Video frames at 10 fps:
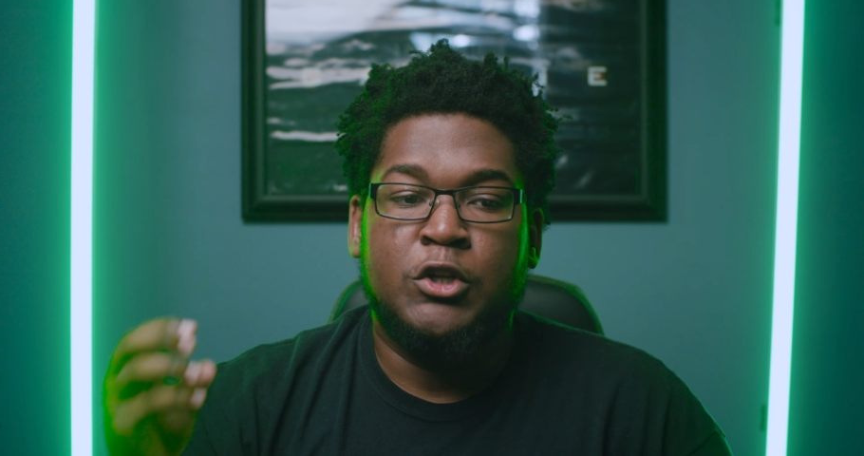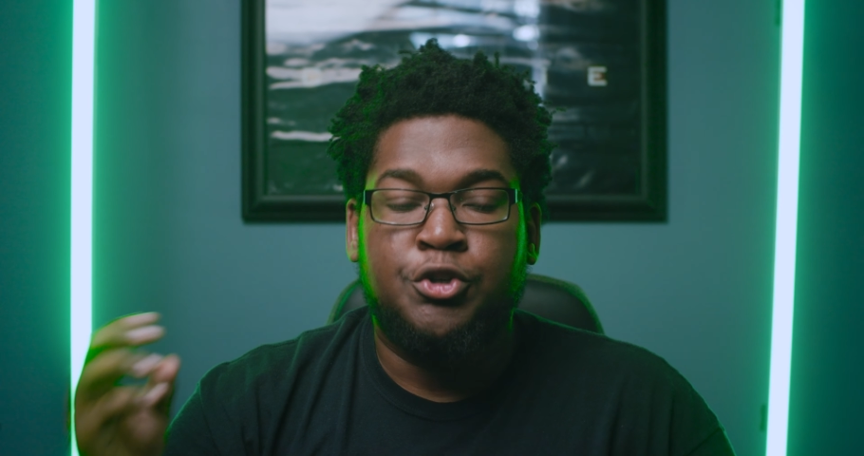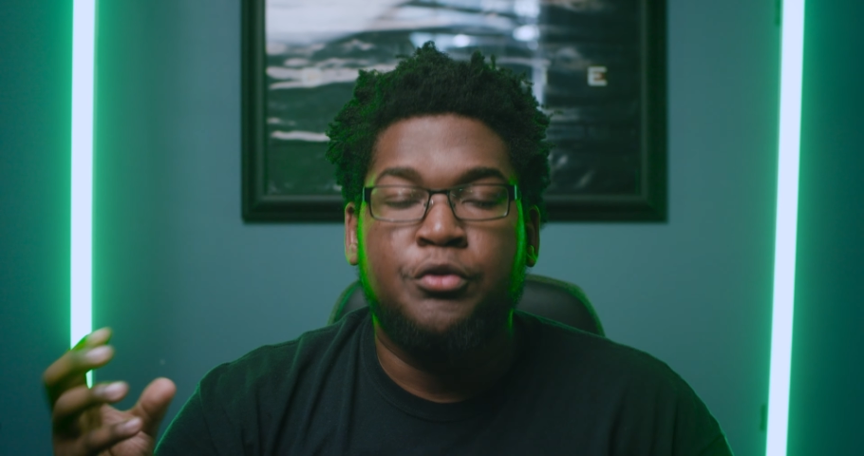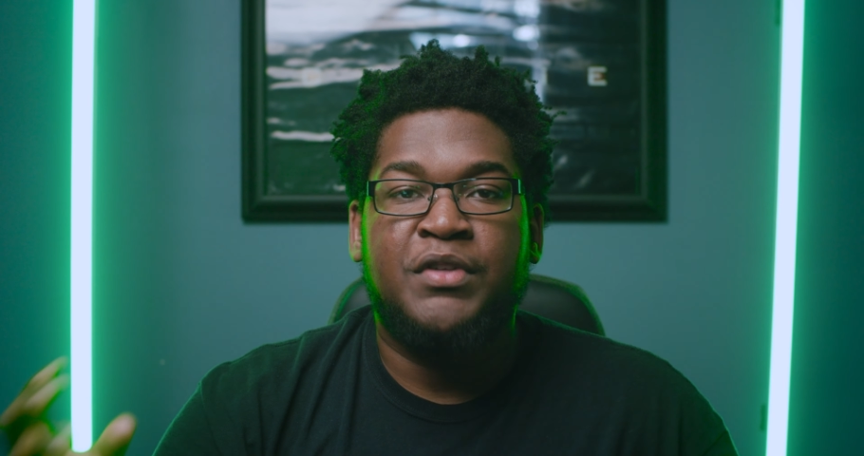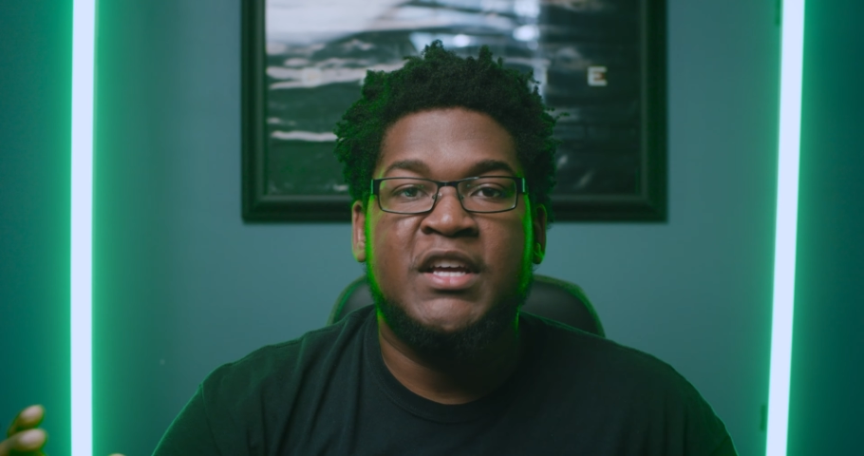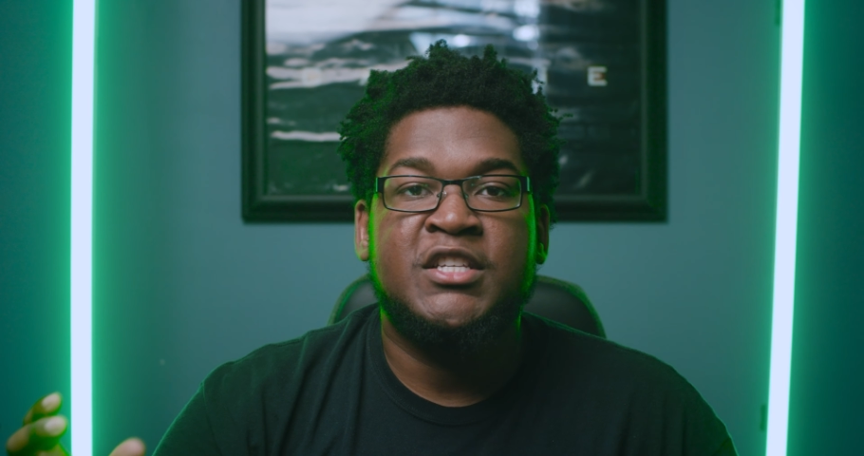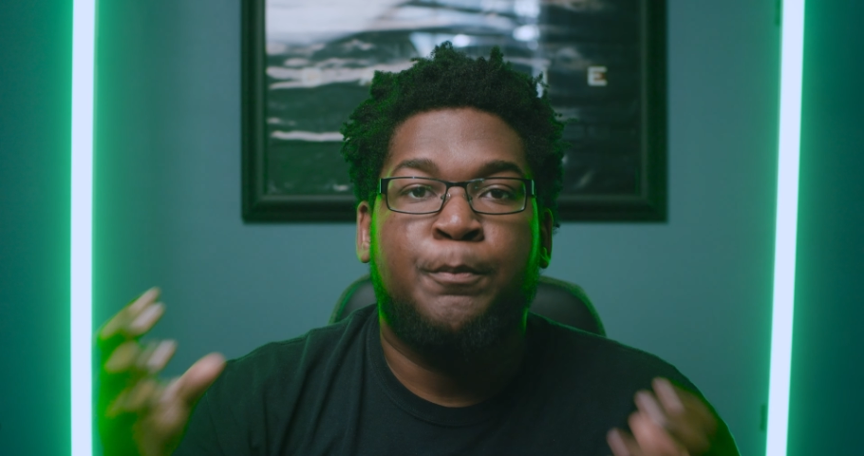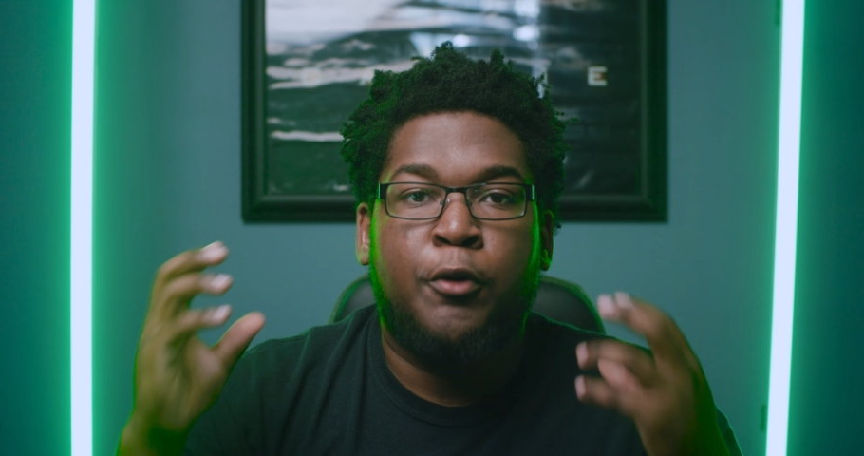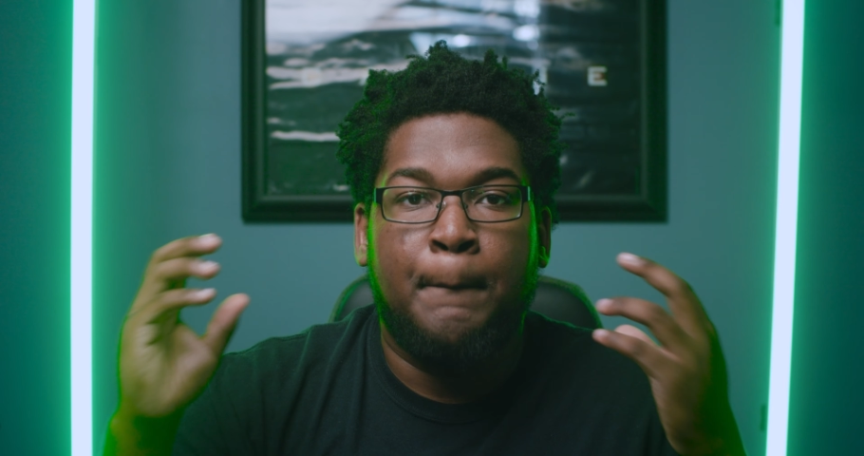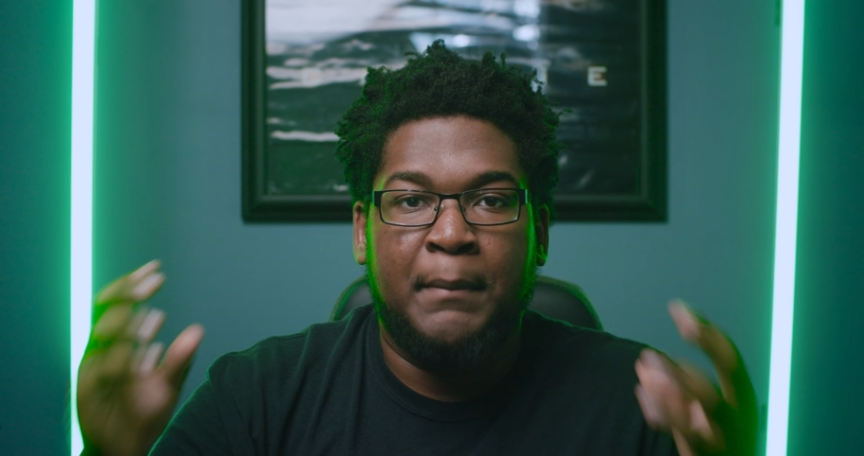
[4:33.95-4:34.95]
truth is
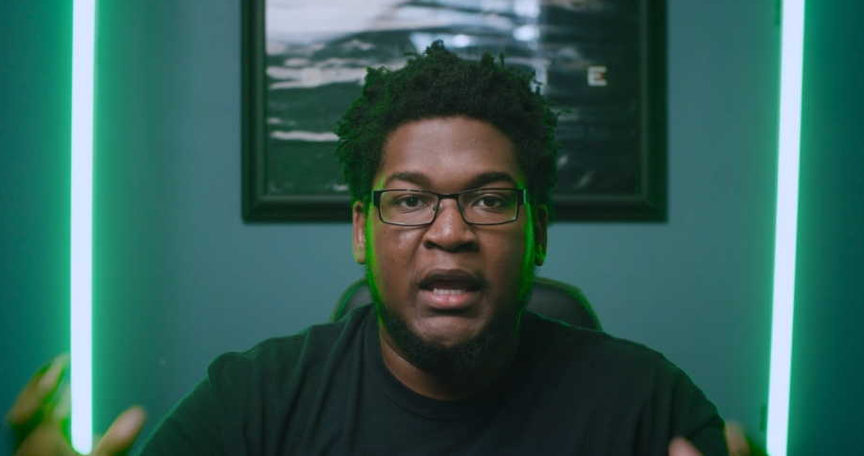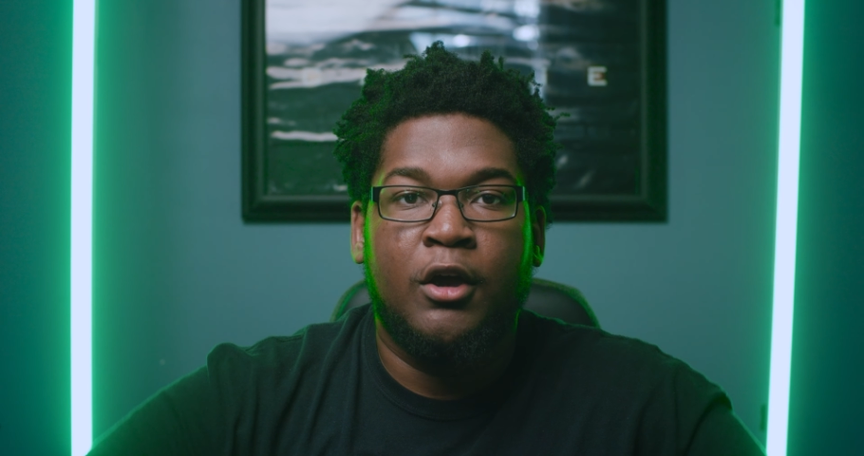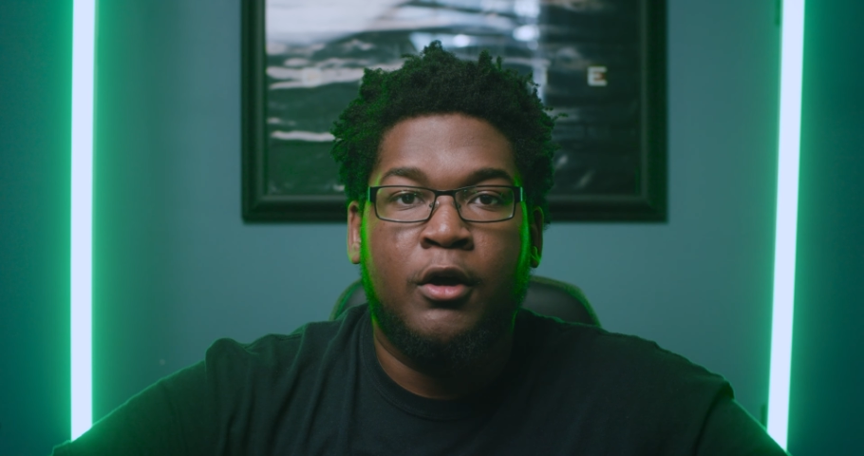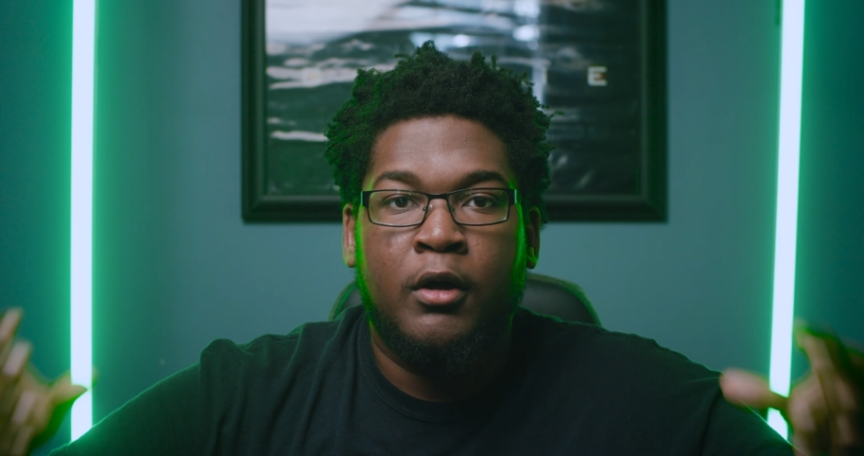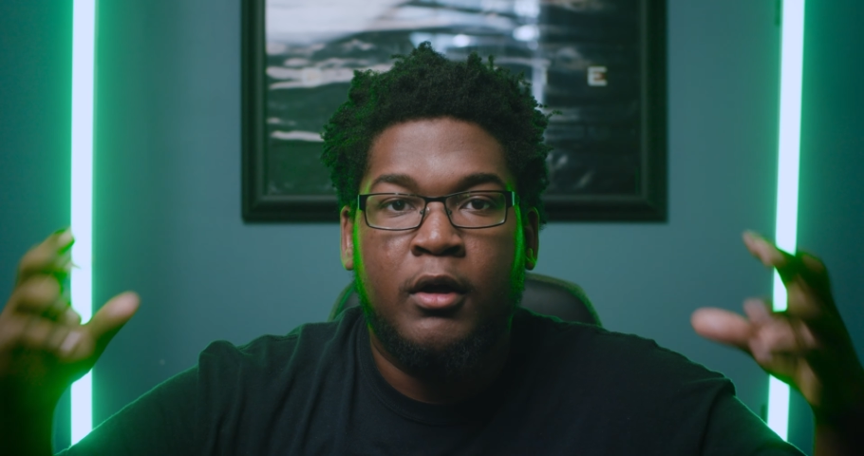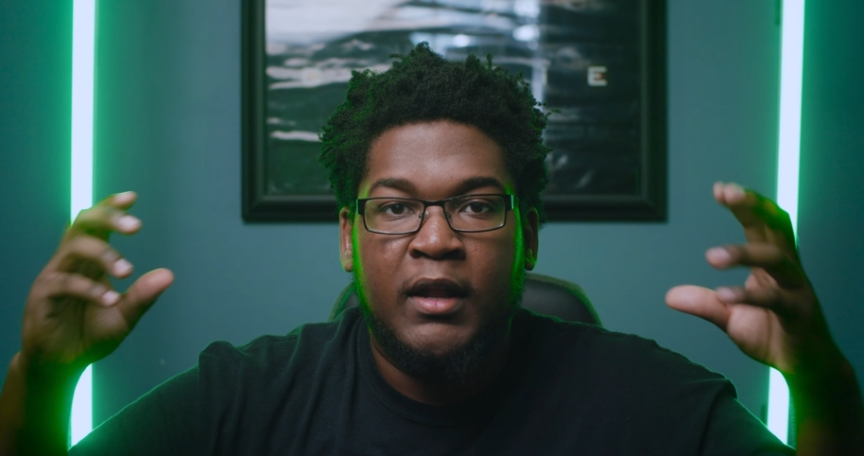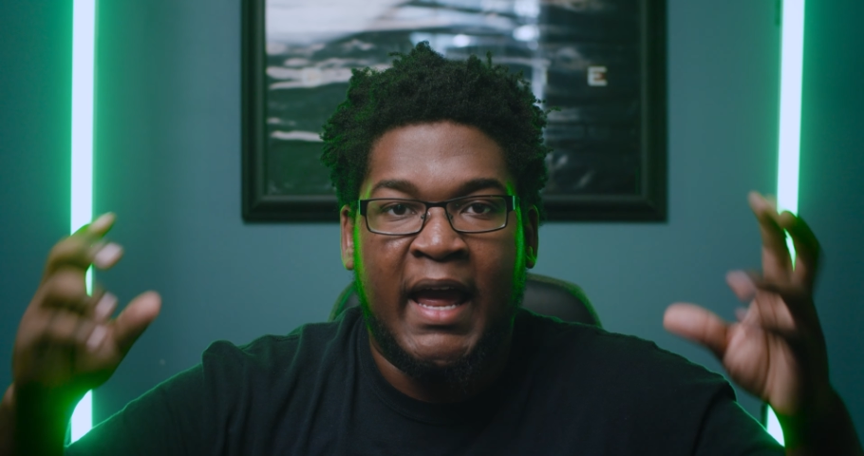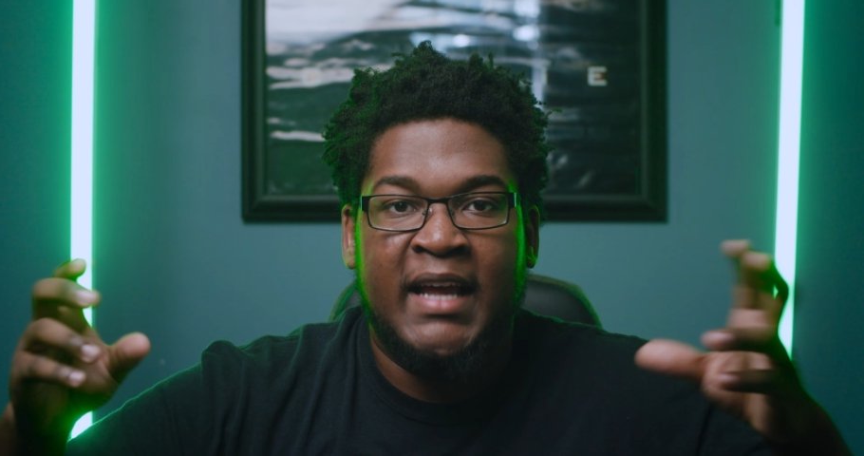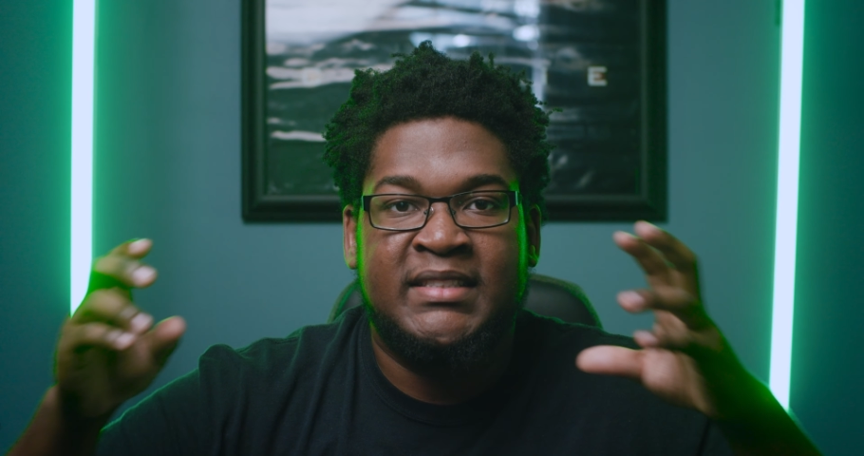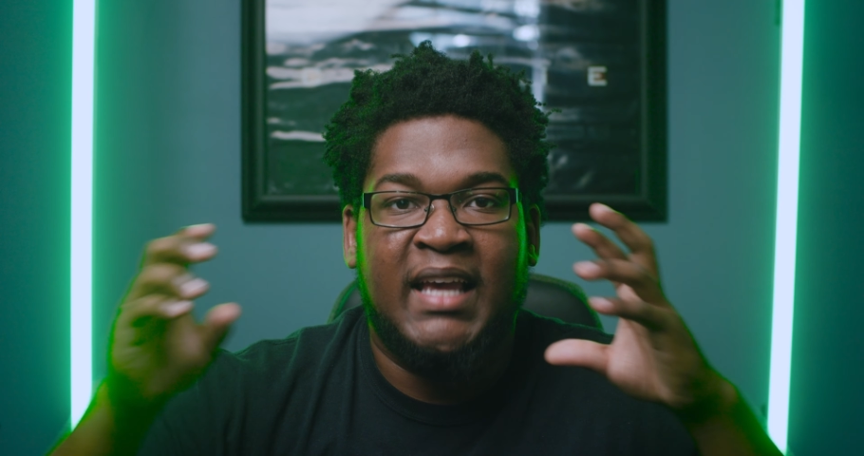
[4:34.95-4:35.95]
Premiere
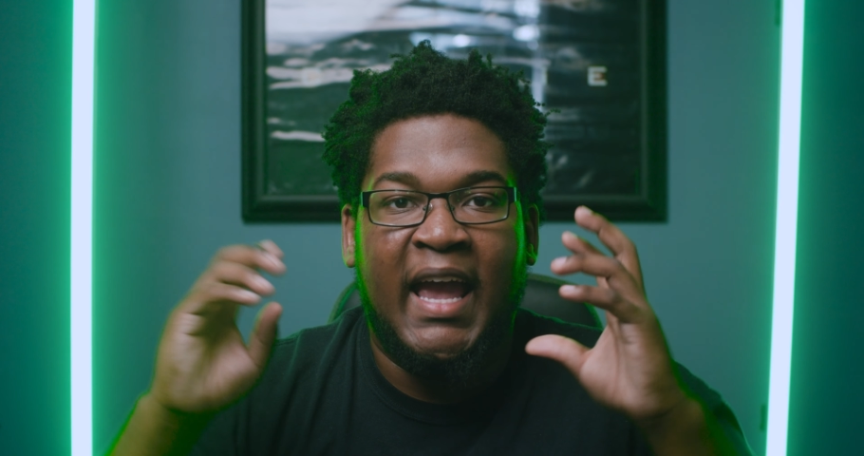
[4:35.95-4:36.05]
likes